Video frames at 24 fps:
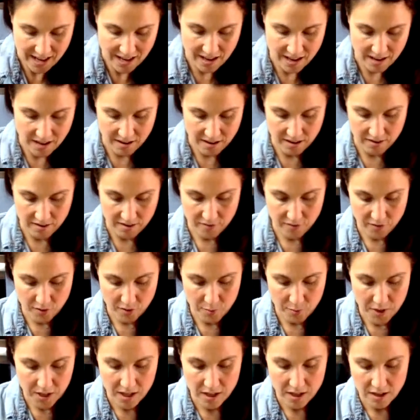And
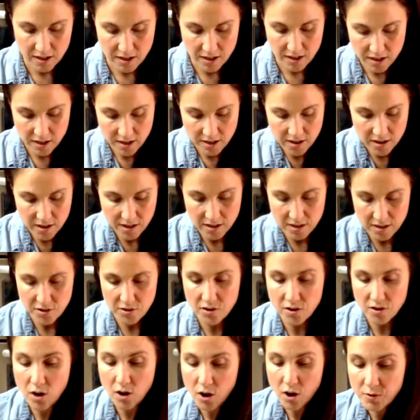from here, you
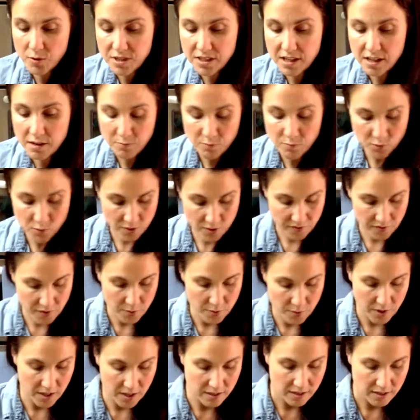could always add more if you
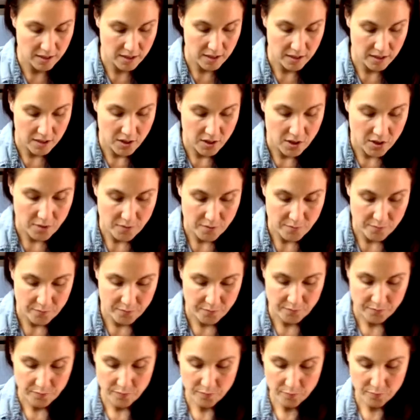want.
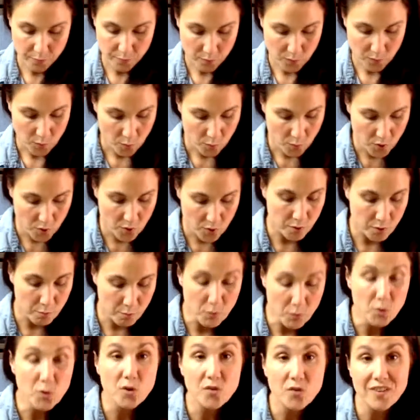We're going to
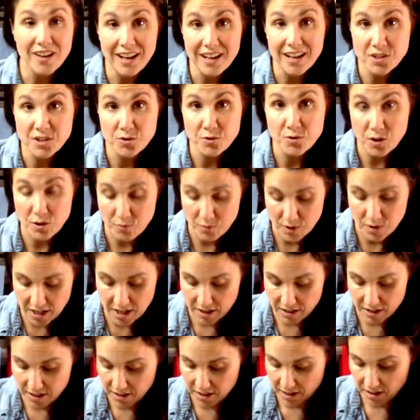move on to our red
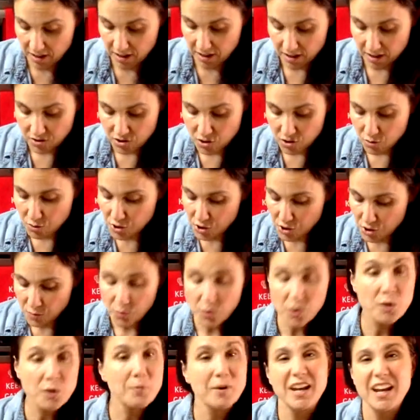onion. Don't you
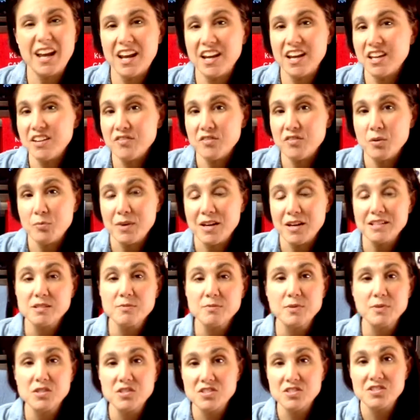worry about any of the mess
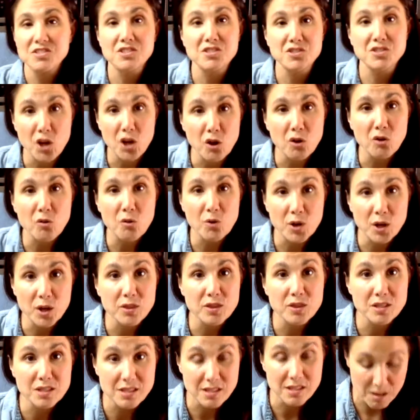because this is all going
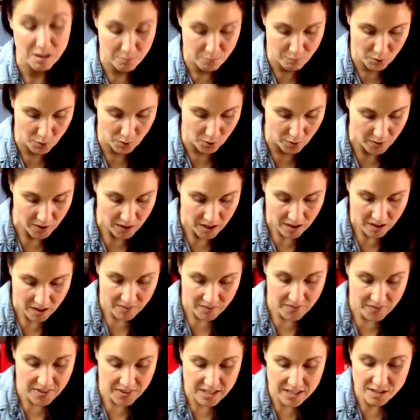in the same bowl.
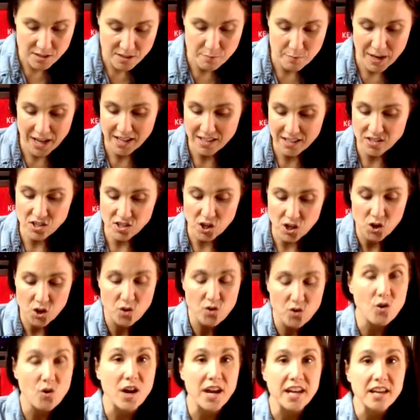And these mats are
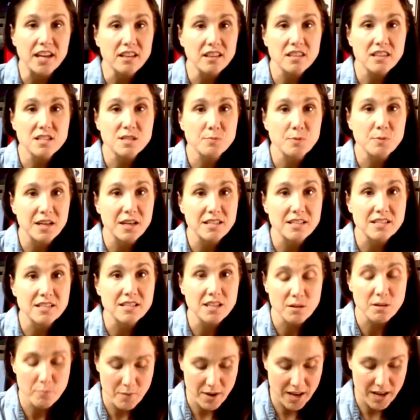great. These
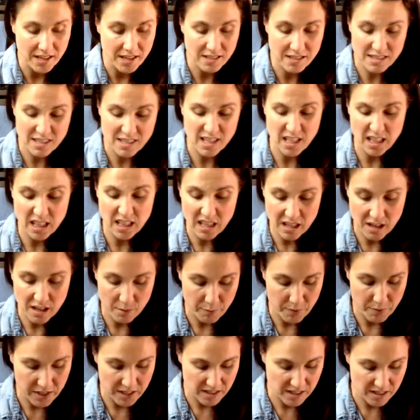plastic mats, they clean
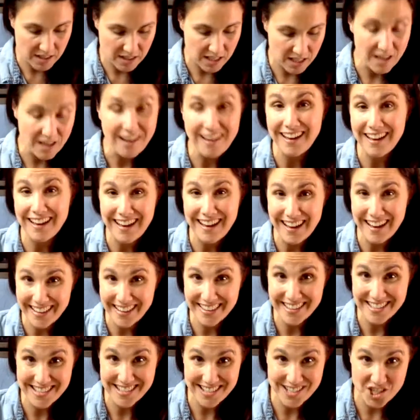up easily. I
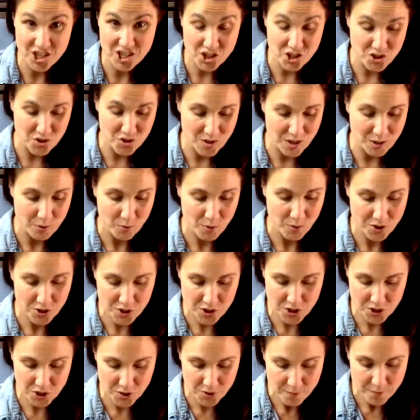highly suggest you get one or
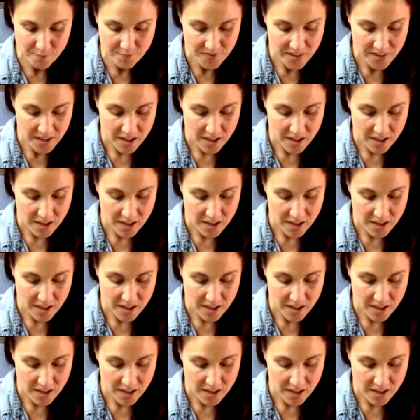two.